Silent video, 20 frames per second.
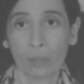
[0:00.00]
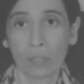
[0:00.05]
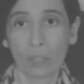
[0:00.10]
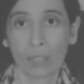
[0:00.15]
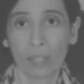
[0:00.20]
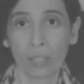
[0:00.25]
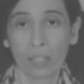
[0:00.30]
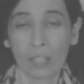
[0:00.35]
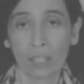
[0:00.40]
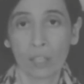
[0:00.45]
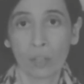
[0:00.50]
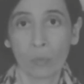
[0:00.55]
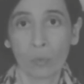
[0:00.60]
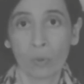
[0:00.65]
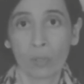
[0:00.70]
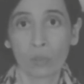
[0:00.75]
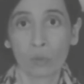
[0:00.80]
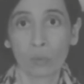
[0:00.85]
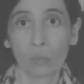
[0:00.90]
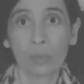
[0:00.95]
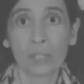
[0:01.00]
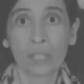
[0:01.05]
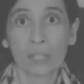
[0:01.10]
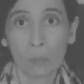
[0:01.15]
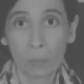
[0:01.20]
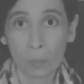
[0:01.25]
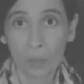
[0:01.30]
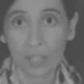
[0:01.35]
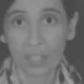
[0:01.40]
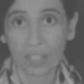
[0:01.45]
it and he was
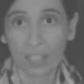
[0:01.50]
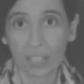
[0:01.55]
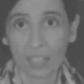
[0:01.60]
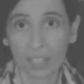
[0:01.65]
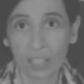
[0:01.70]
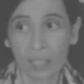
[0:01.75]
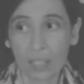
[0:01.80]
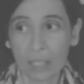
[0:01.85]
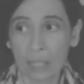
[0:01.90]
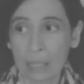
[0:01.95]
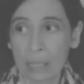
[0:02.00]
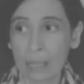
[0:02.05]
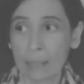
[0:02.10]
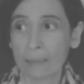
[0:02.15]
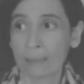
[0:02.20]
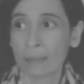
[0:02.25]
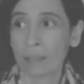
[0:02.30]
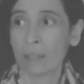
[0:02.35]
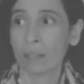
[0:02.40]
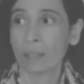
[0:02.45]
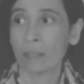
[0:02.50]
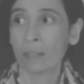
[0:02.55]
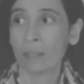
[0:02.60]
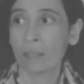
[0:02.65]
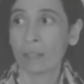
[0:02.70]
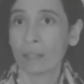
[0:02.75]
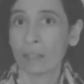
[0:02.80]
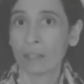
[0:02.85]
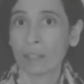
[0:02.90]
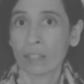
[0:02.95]
whispering. He said,
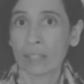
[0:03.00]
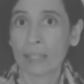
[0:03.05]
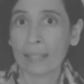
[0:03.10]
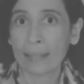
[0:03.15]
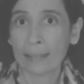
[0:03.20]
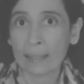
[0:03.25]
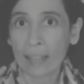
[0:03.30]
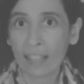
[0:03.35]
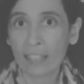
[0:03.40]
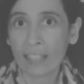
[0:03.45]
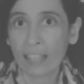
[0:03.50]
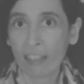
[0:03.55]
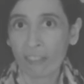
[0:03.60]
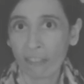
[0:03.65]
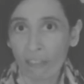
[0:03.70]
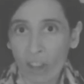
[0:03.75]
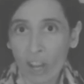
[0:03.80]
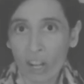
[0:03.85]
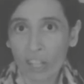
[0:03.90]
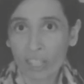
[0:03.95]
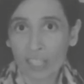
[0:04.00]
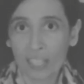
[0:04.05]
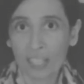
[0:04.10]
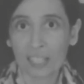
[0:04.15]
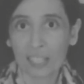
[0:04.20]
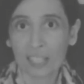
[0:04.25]
satanic verses.